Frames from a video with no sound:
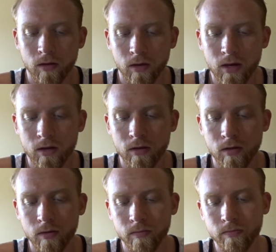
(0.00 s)
yeah,
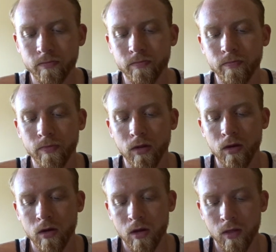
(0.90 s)

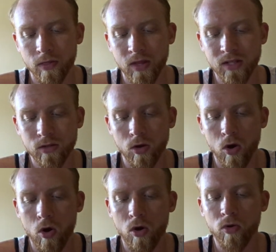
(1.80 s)
that's
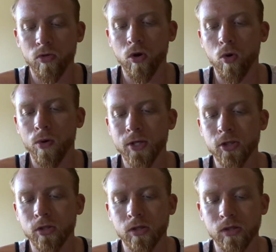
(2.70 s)
all the
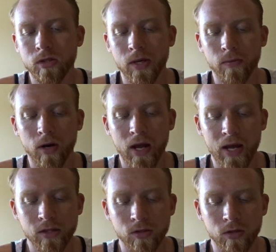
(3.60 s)
questions I'm going to
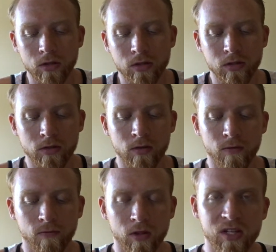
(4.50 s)
answer
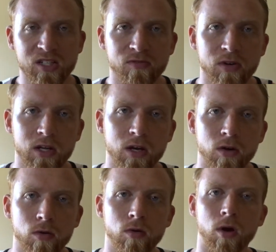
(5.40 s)
for this
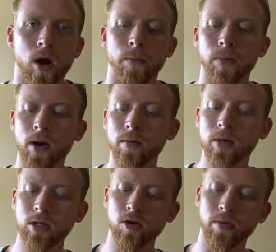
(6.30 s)
video. I'll
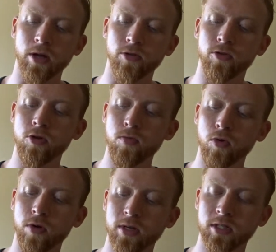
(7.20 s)
probably do about 2
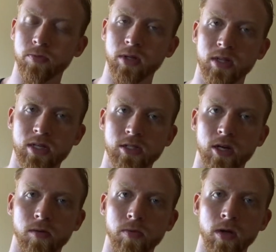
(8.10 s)
more to split these
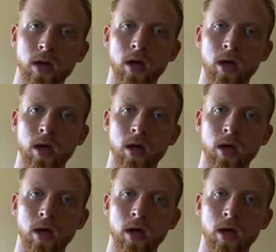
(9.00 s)
up.